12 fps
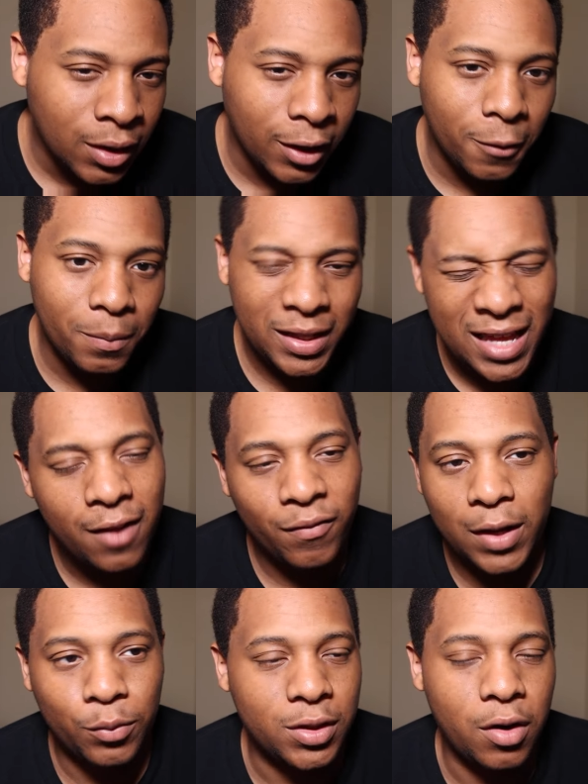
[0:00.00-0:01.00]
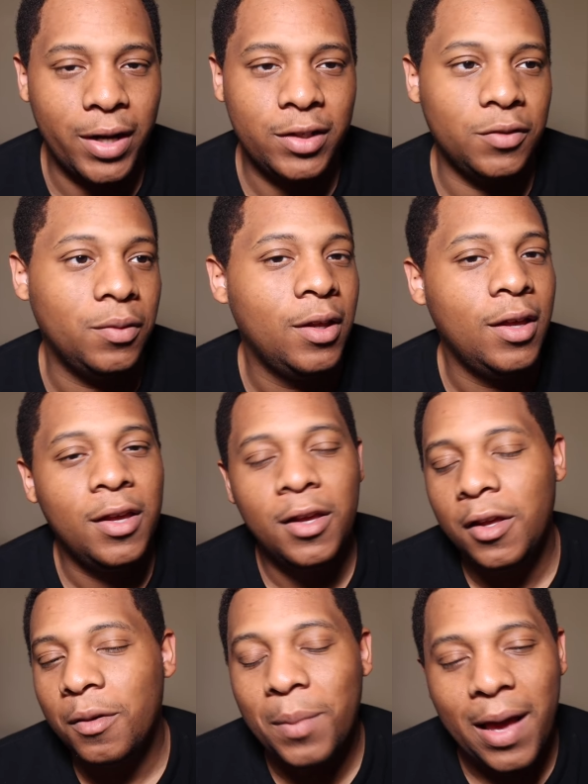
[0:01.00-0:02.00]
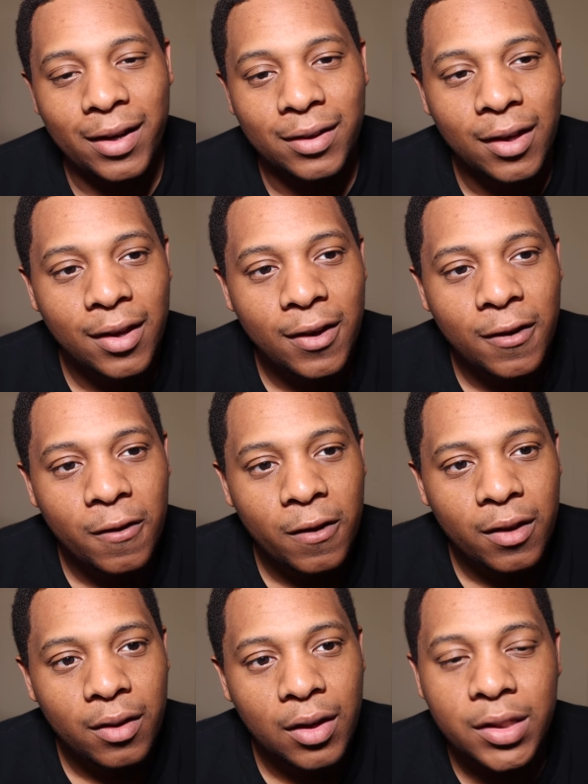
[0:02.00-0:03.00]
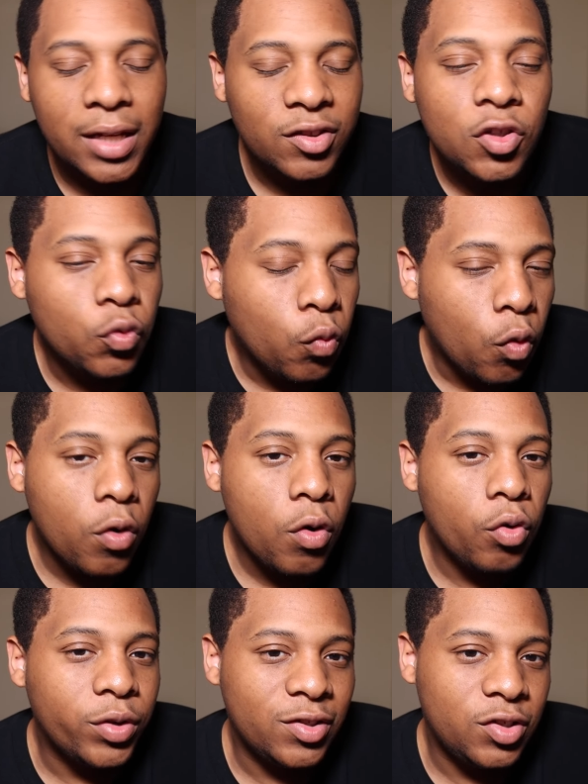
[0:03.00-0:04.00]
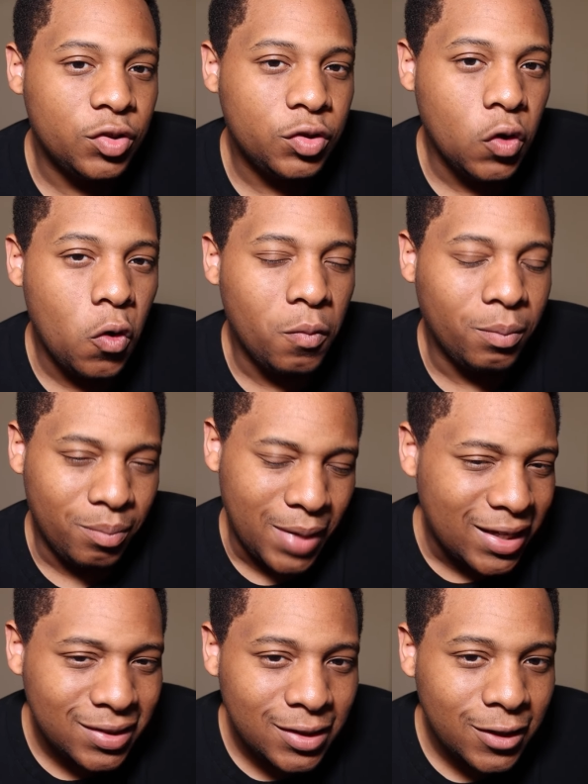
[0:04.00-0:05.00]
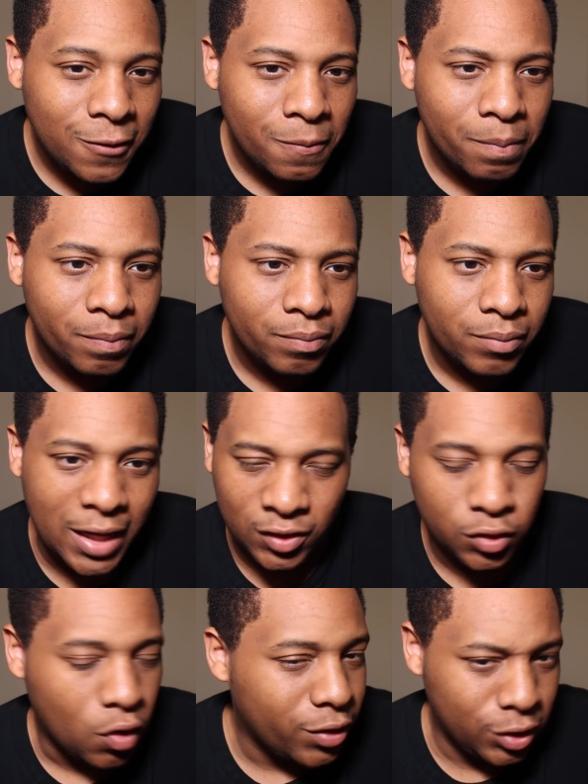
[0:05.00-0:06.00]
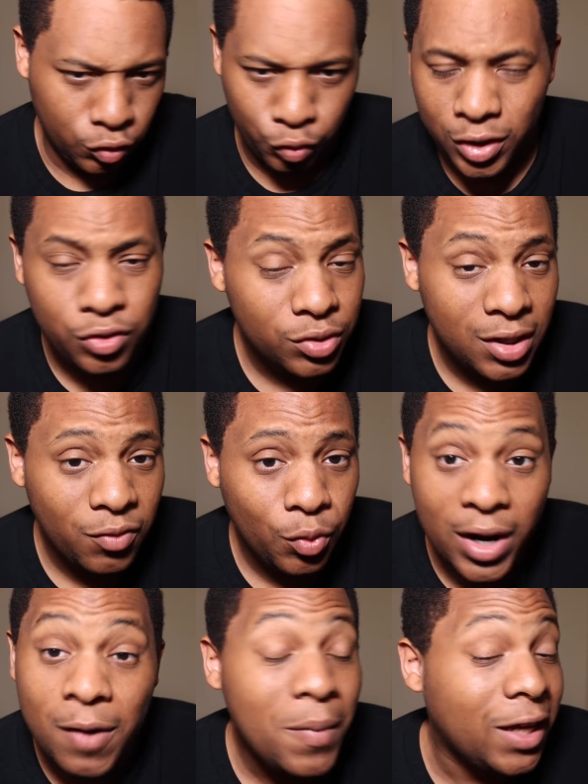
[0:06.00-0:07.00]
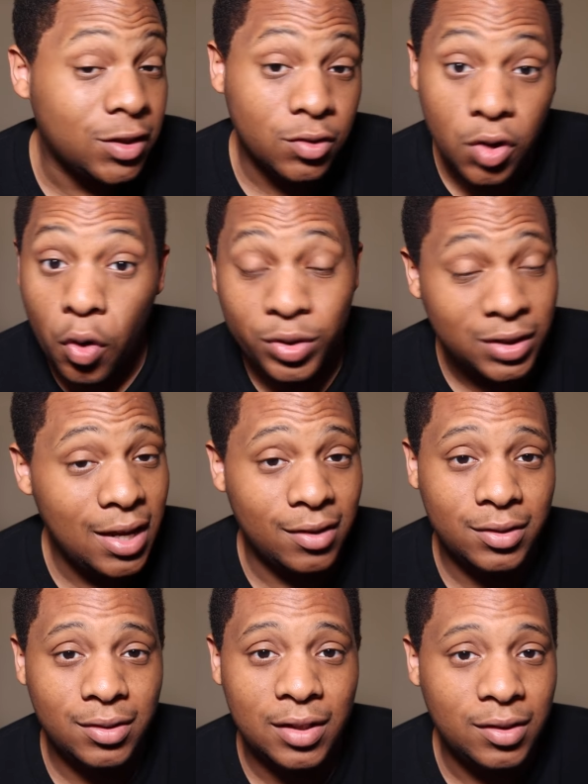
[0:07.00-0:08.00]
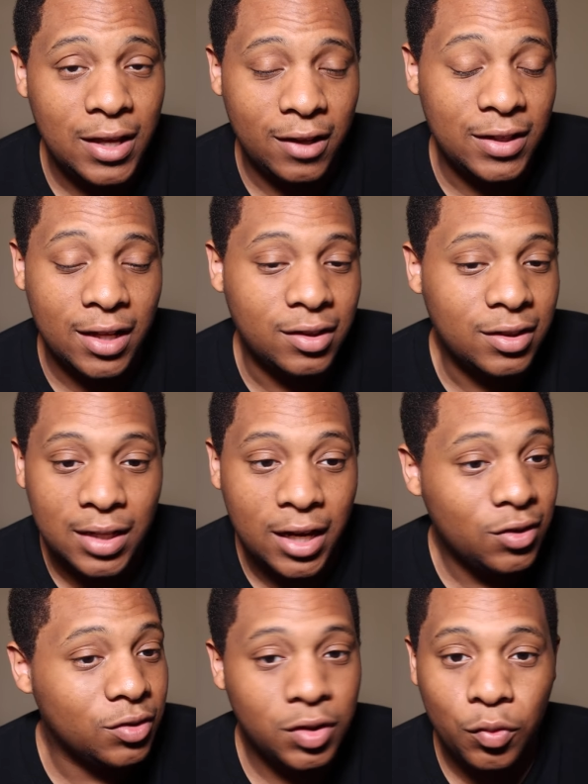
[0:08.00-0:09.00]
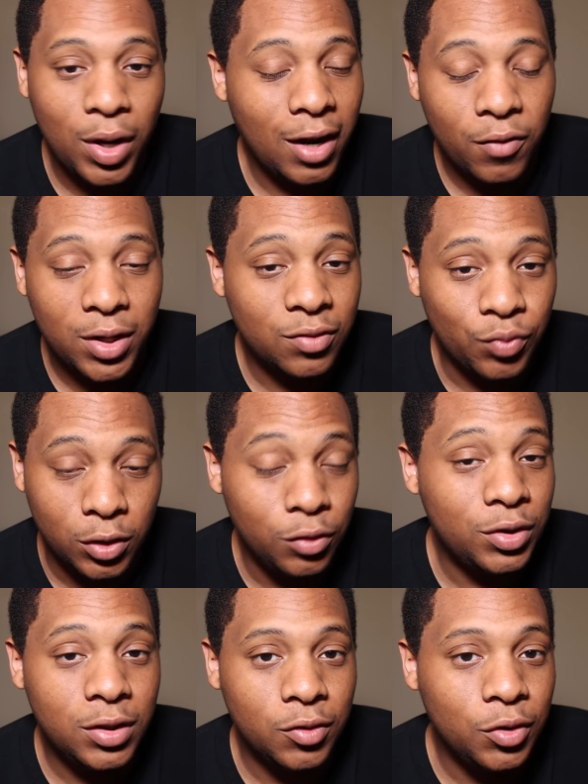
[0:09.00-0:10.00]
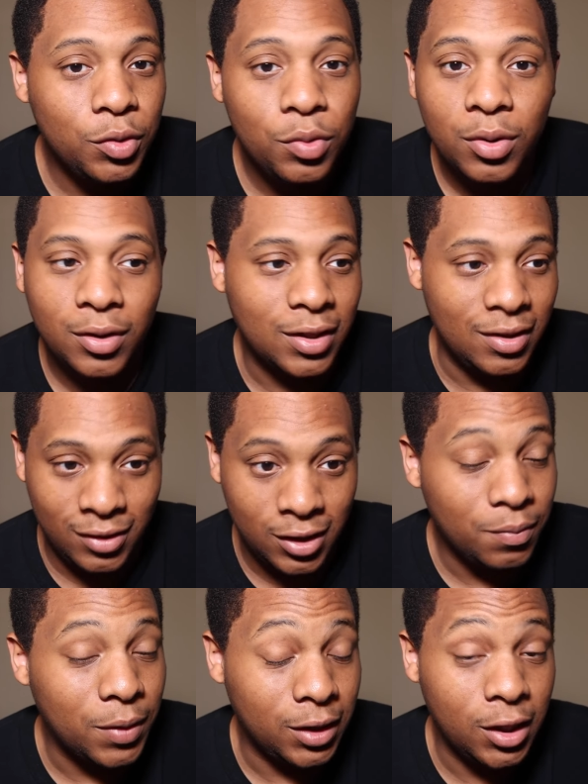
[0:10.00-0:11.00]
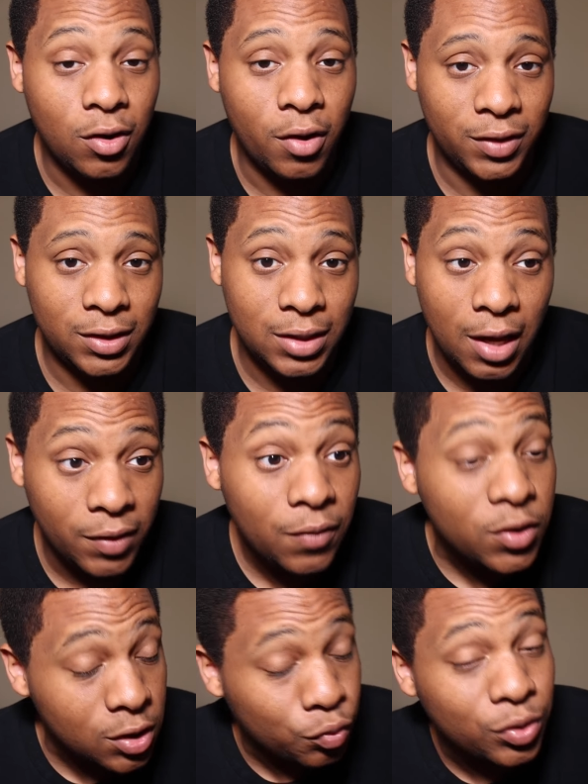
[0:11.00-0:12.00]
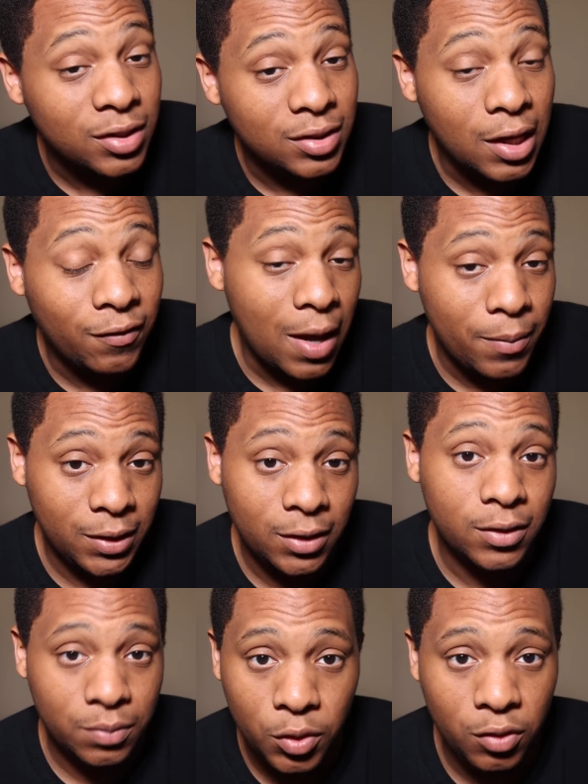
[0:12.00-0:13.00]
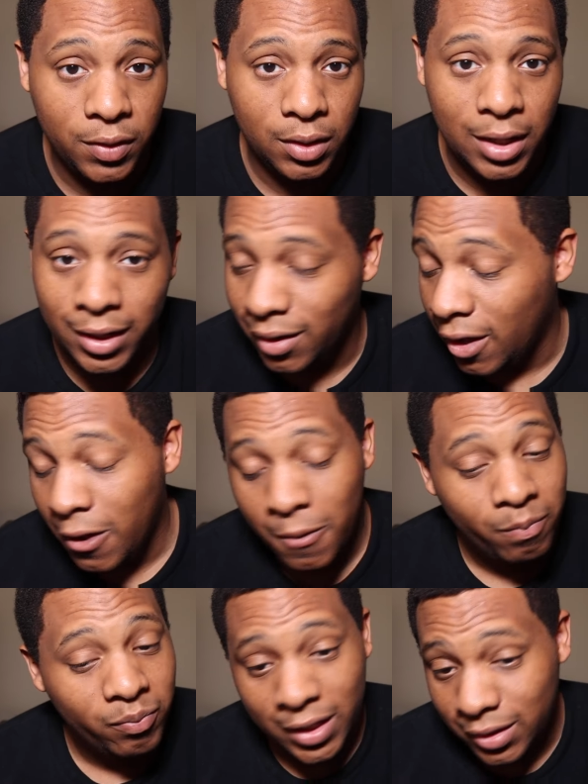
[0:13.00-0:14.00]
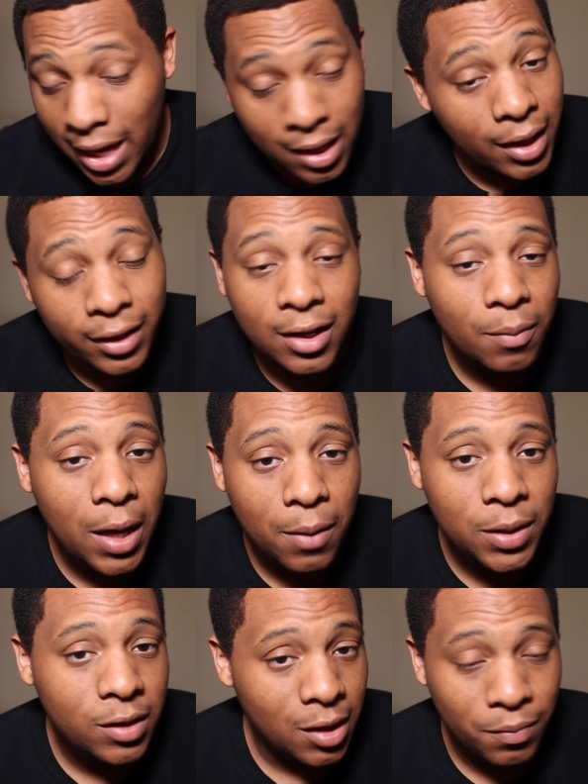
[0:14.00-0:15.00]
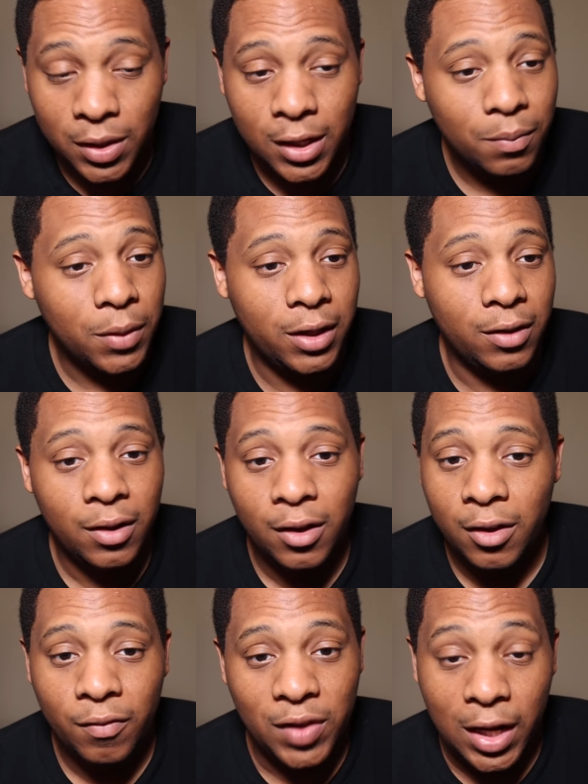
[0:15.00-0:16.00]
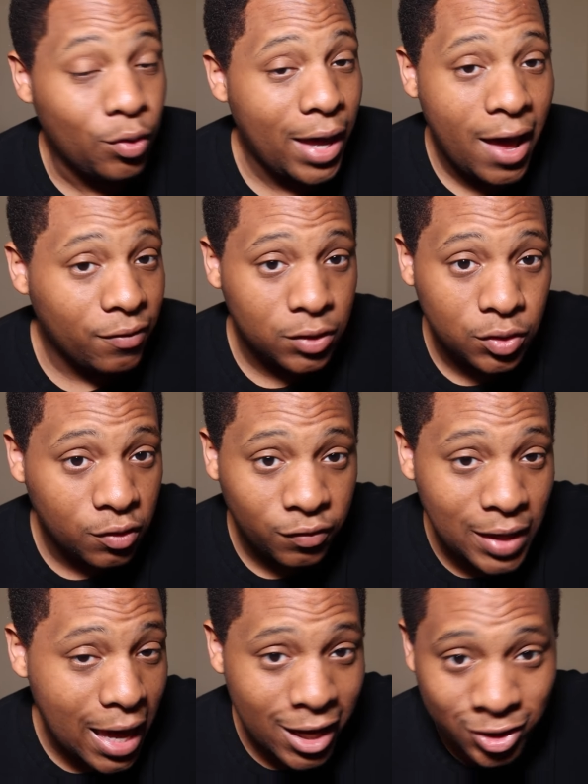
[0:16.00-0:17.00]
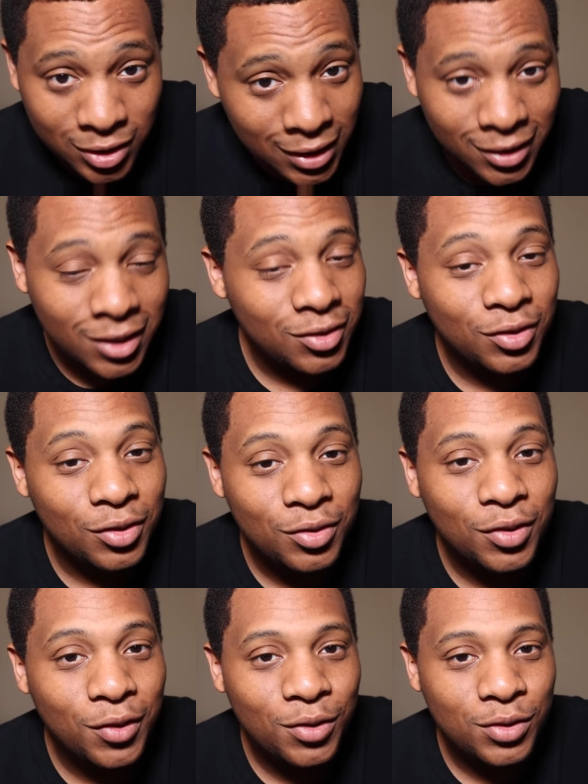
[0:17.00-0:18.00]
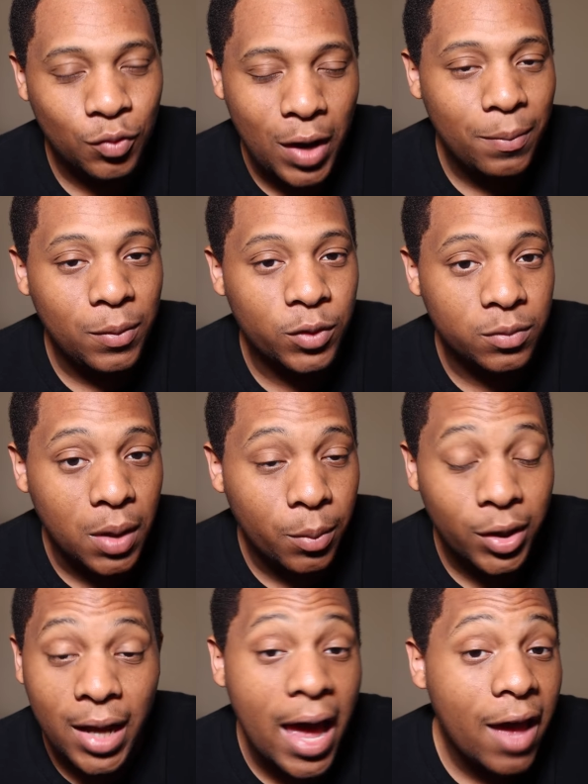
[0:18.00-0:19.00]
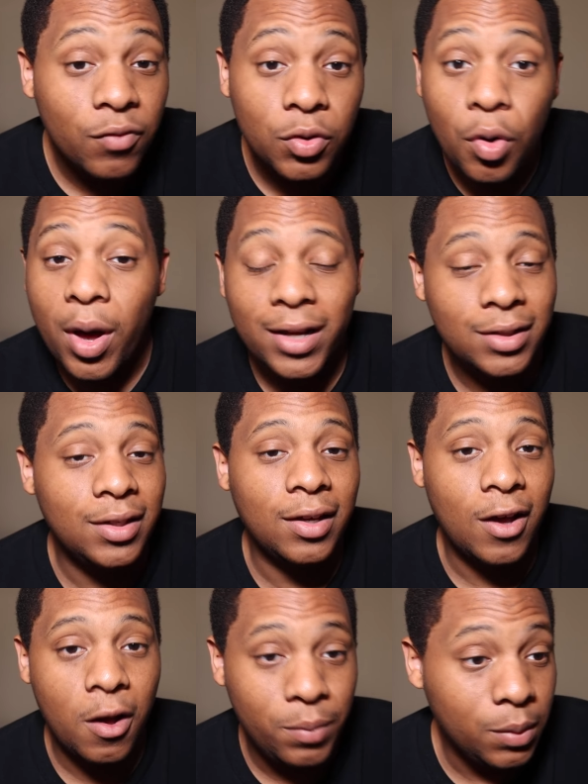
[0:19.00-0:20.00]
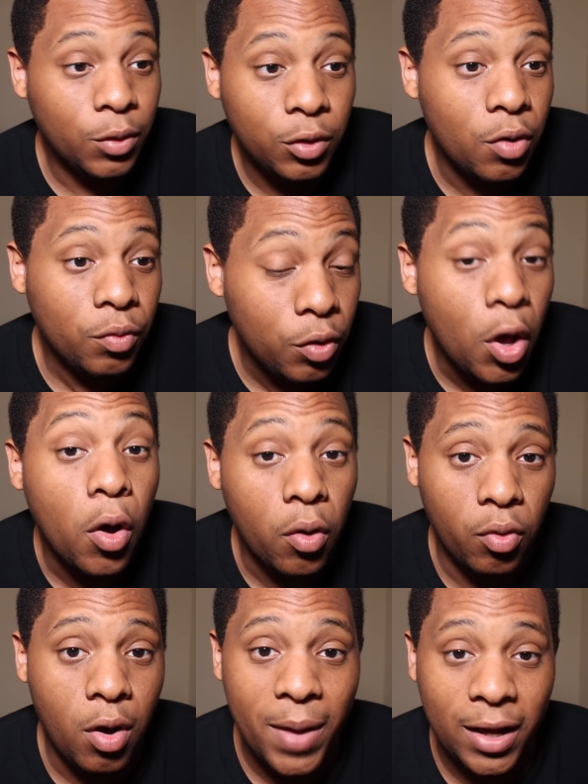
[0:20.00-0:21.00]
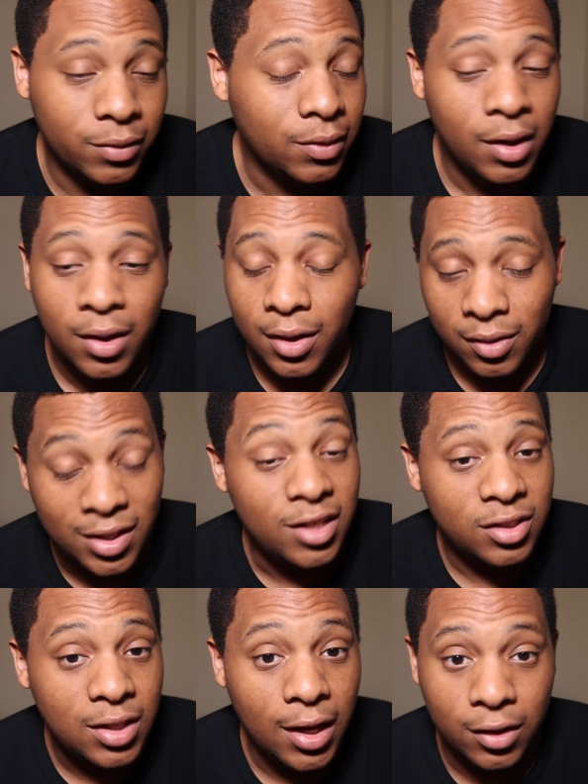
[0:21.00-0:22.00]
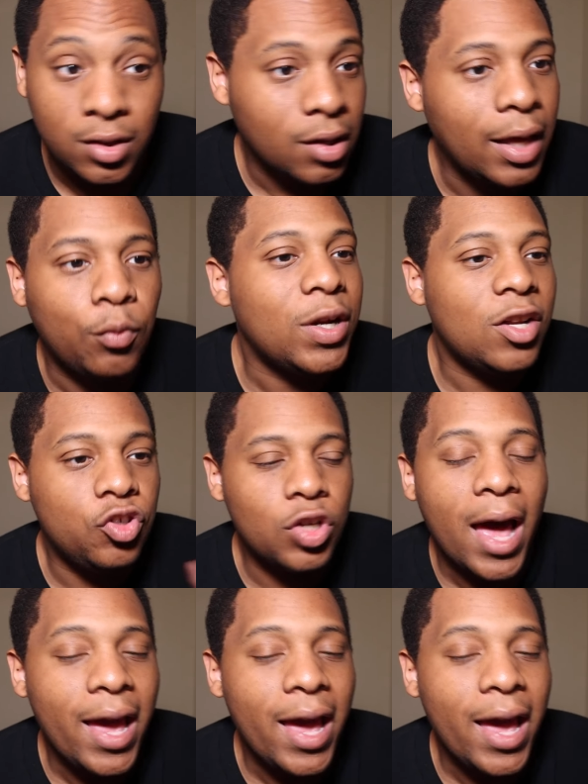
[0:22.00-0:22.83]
And that effect was all right too. But it's like this world is just so messy. Like there's all these creatures everywhere. It makes no sense that this agency, whatever it is with Lucy Liu, can keep a lid on this stuff. Even just with the stuff happening in this movie. Like it's kind of like an MIB type thing, but they don't have the little flash thing that you could use to wipe people's memory. I have no idea how people don't know about these things. Like when